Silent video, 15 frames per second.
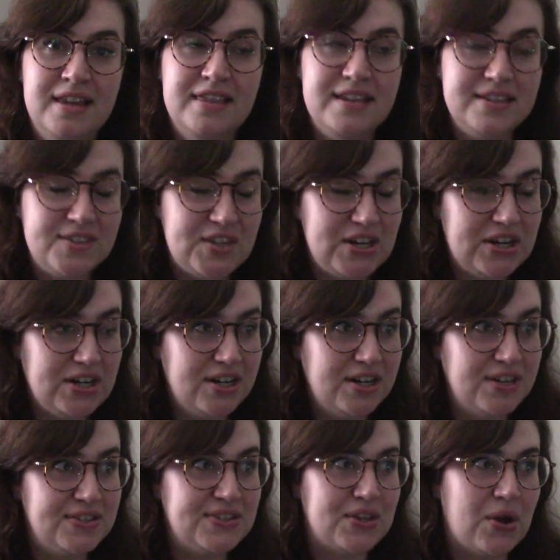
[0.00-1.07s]
this
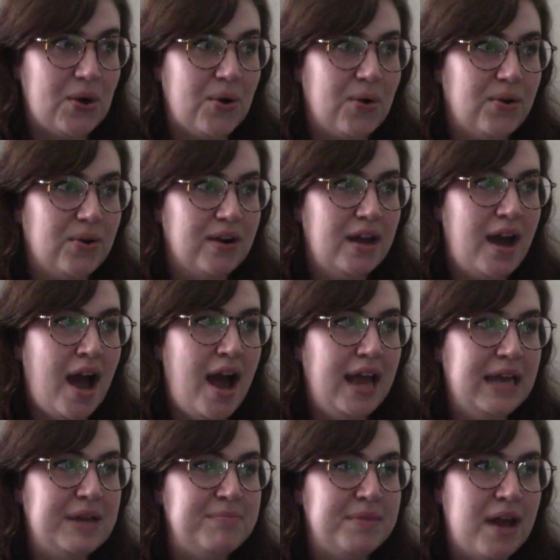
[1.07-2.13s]
year, so I
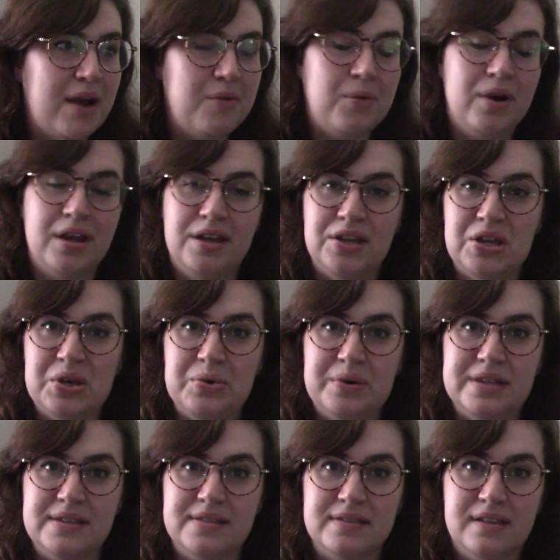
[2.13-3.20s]
am not one who
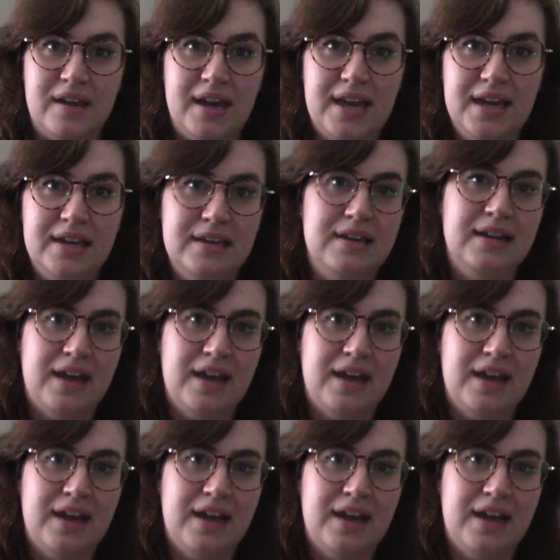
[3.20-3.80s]
is like,